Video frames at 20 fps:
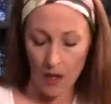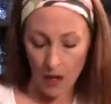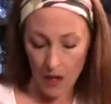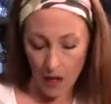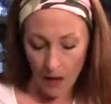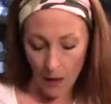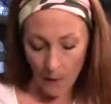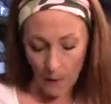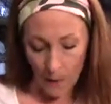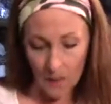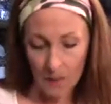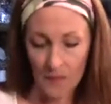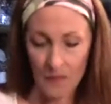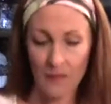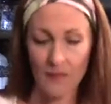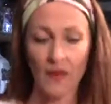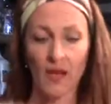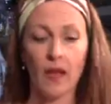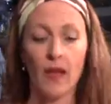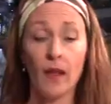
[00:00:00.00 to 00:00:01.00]

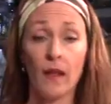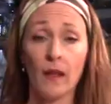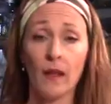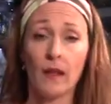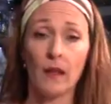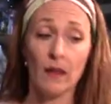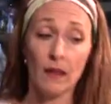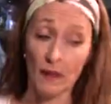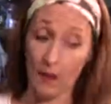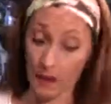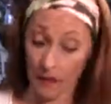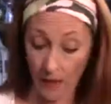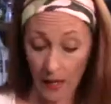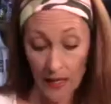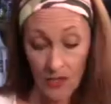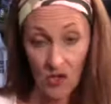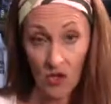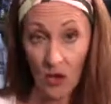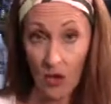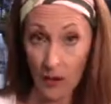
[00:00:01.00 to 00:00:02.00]
And the
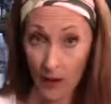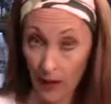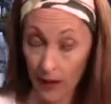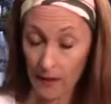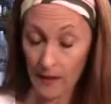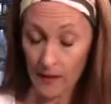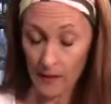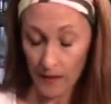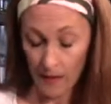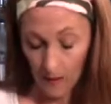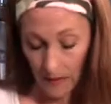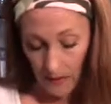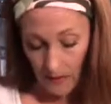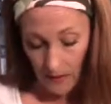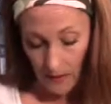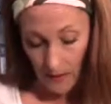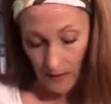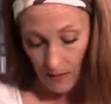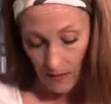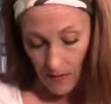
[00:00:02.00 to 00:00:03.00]
Lysol, like I said,
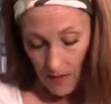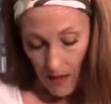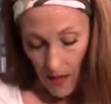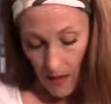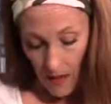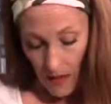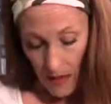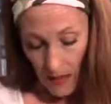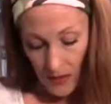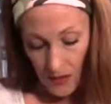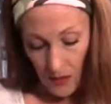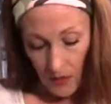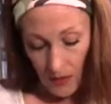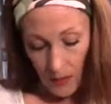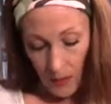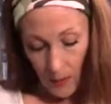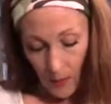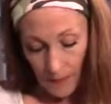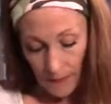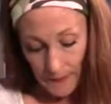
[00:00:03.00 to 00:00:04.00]
that's a
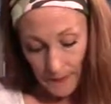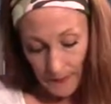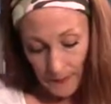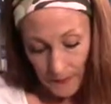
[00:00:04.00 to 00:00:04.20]
great one.